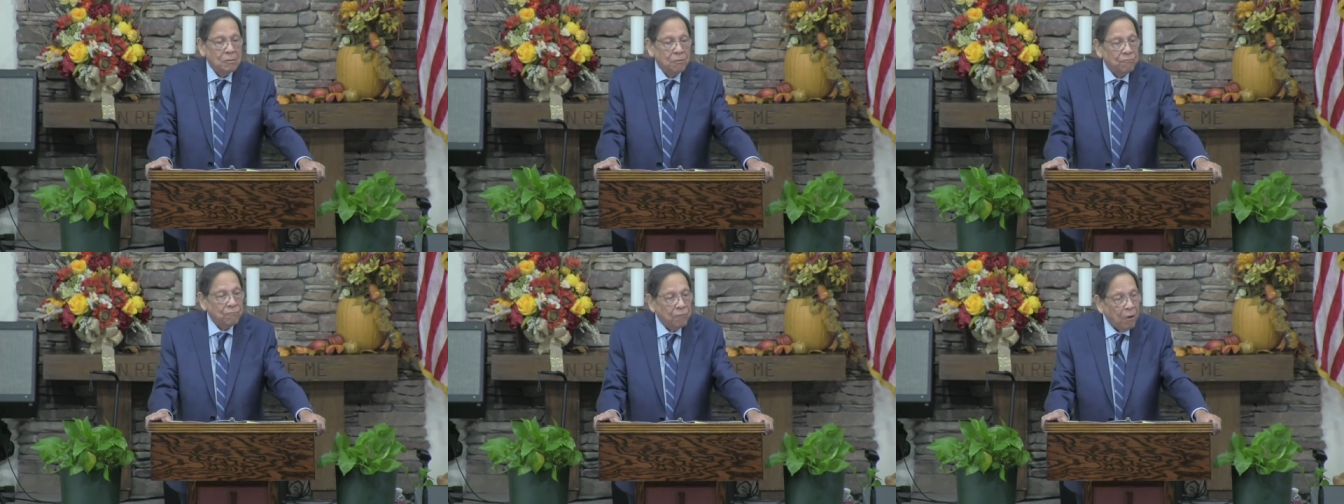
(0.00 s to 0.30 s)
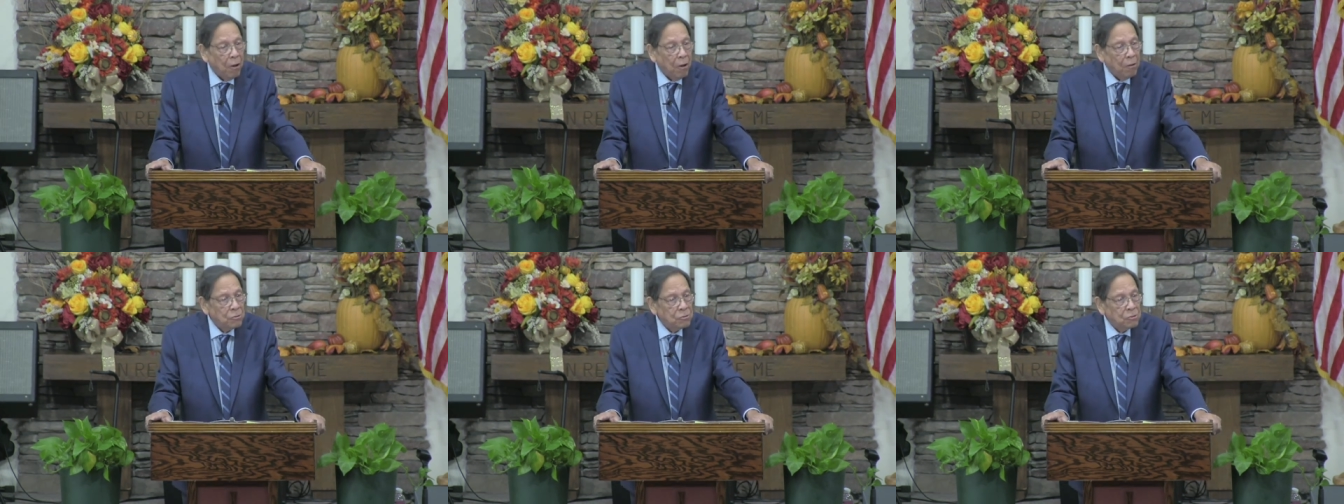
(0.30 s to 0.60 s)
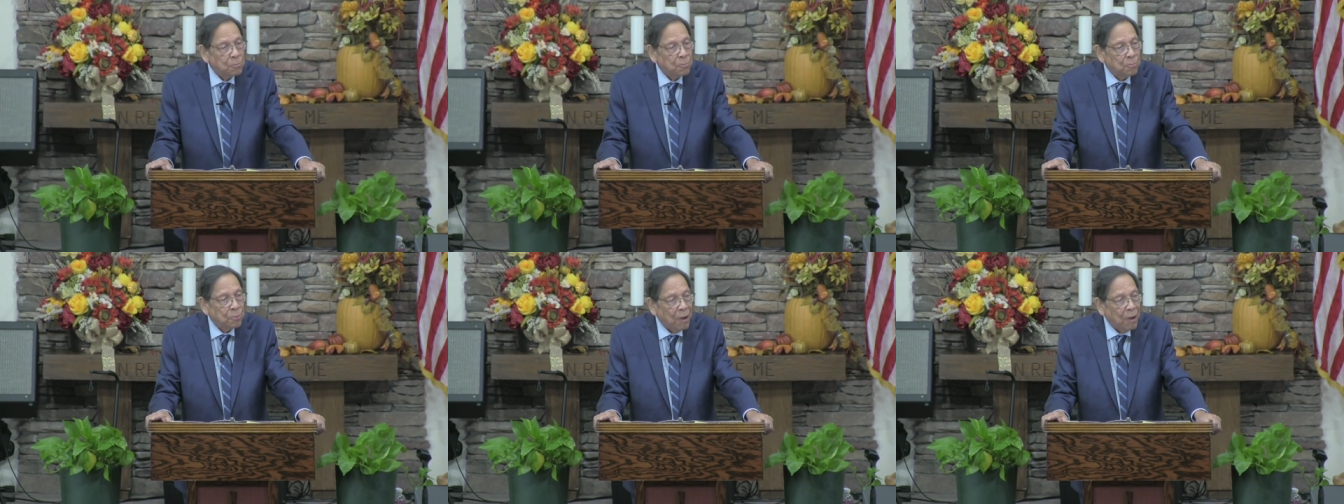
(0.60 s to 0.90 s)
to
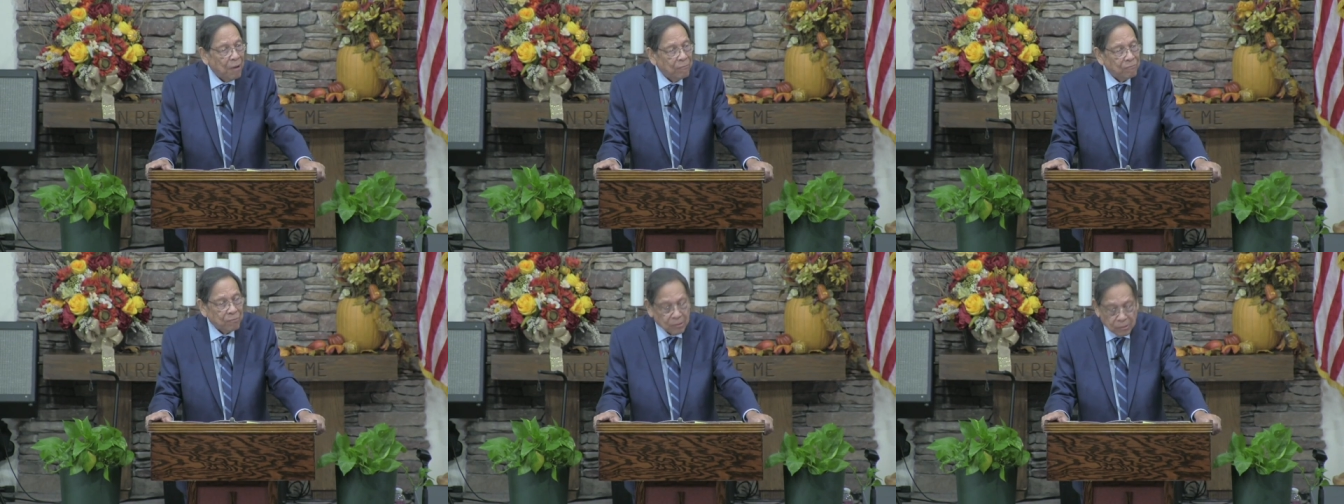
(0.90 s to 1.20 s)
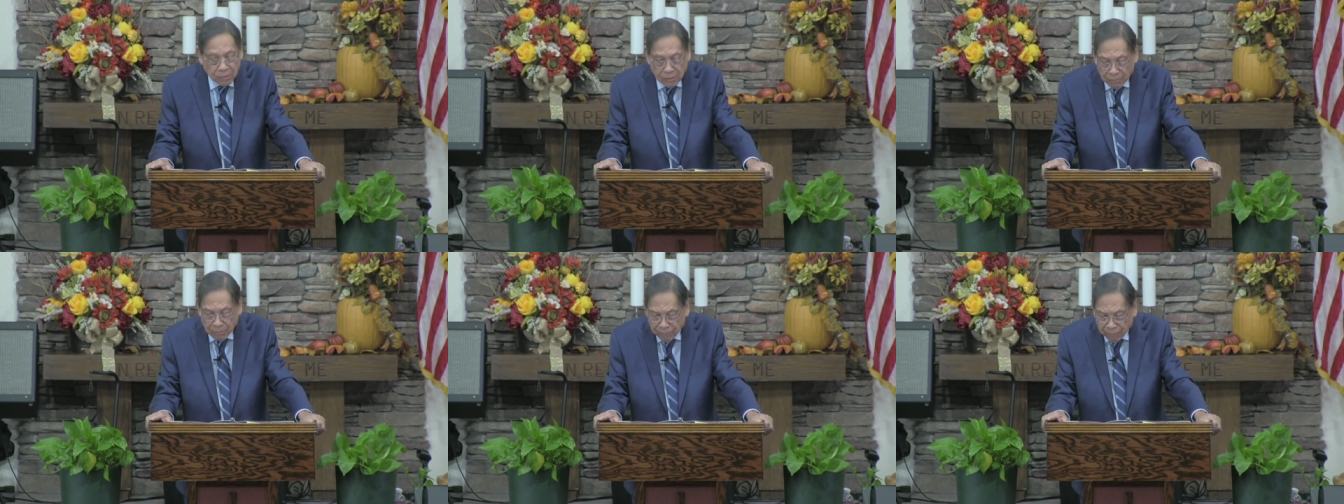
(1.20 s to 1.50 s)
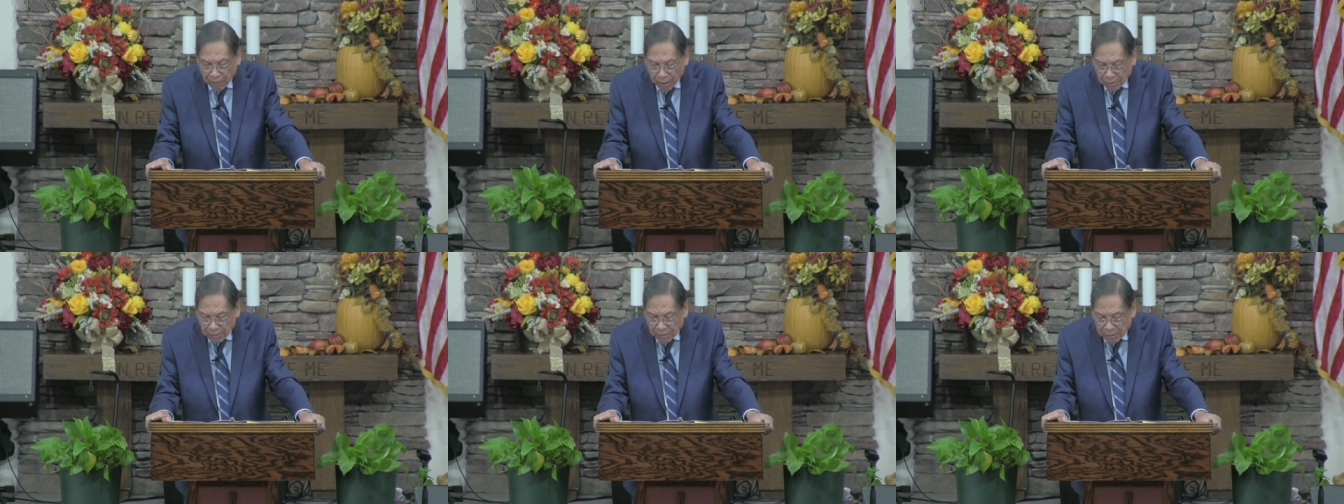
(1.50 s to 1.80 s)
false prophets and
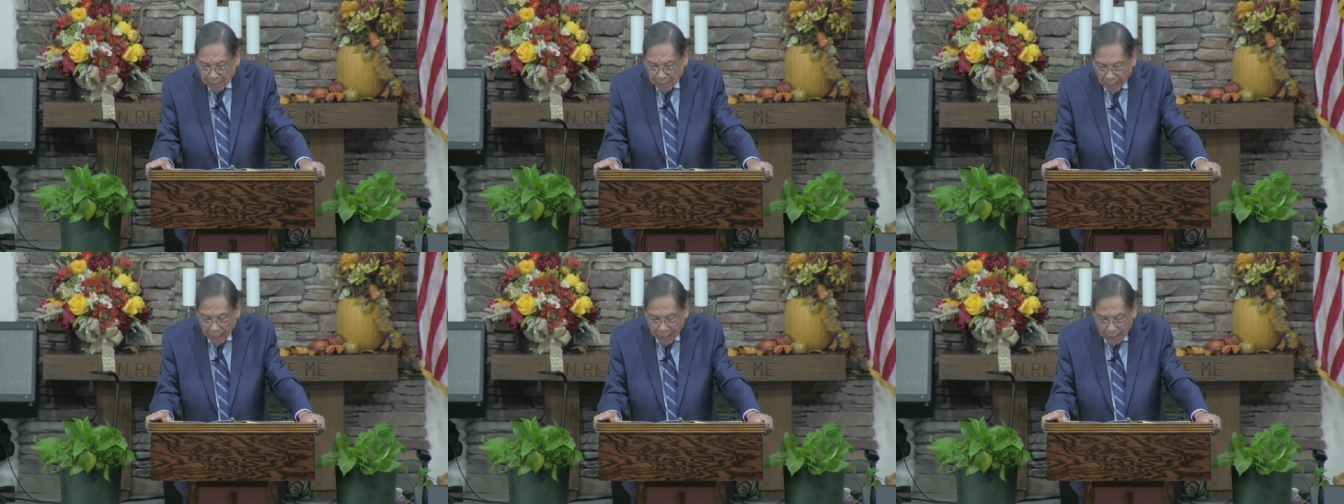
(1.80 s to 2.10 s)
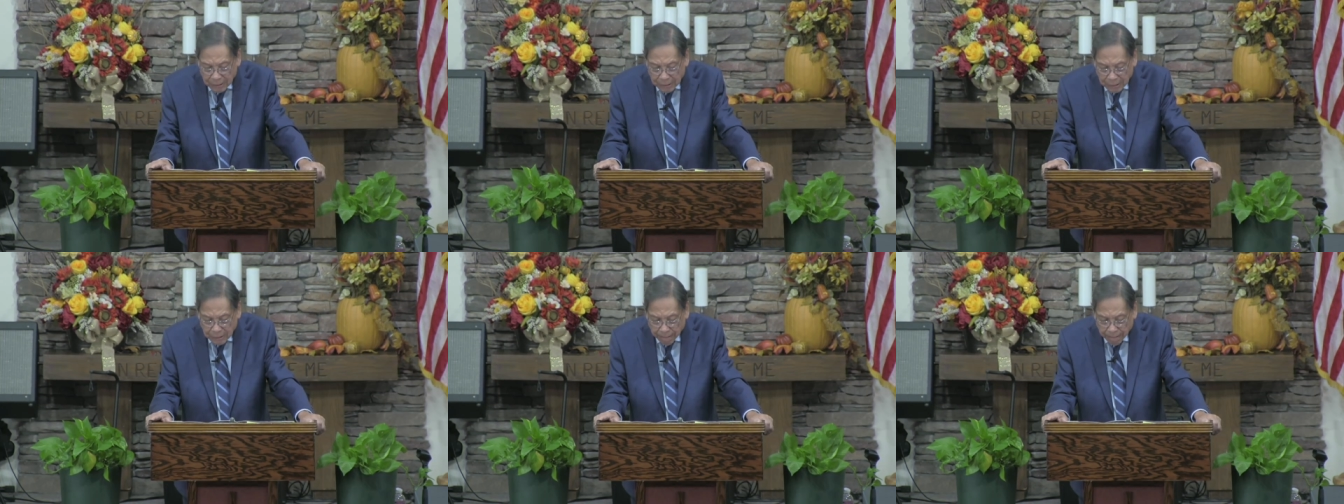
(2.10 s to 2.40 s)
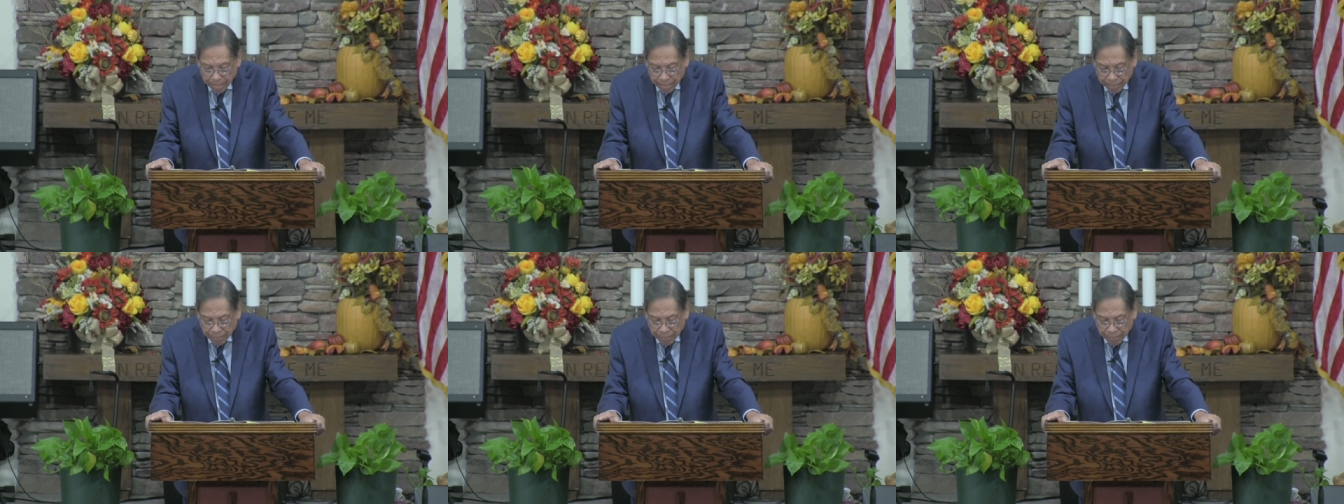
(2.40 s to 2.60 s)
false gods.